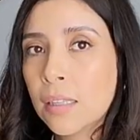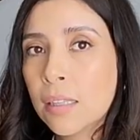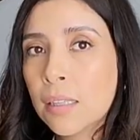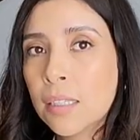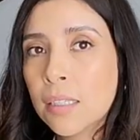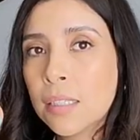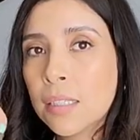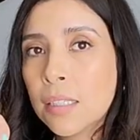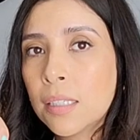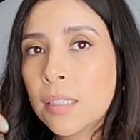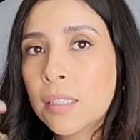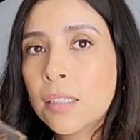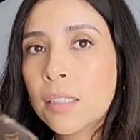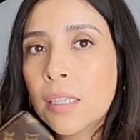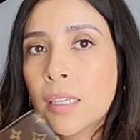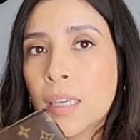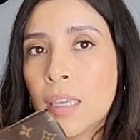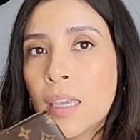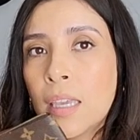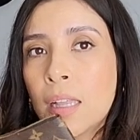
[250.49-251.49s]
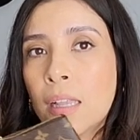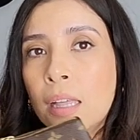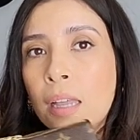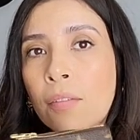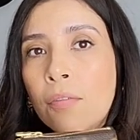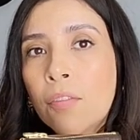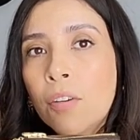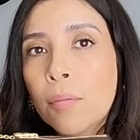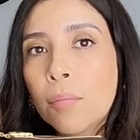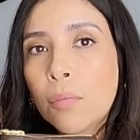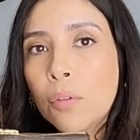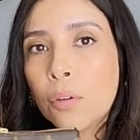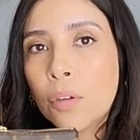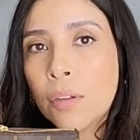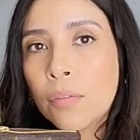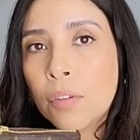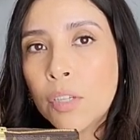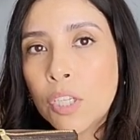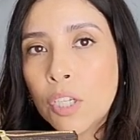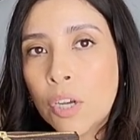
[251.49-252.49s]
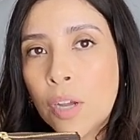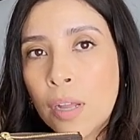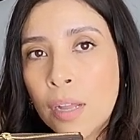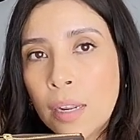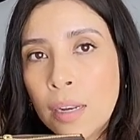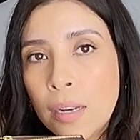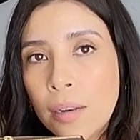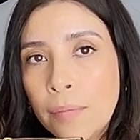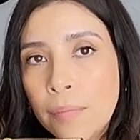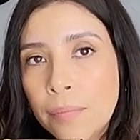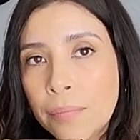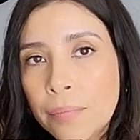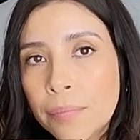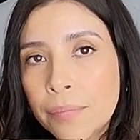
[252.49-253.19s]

This is the key clay from Louis Vuitton.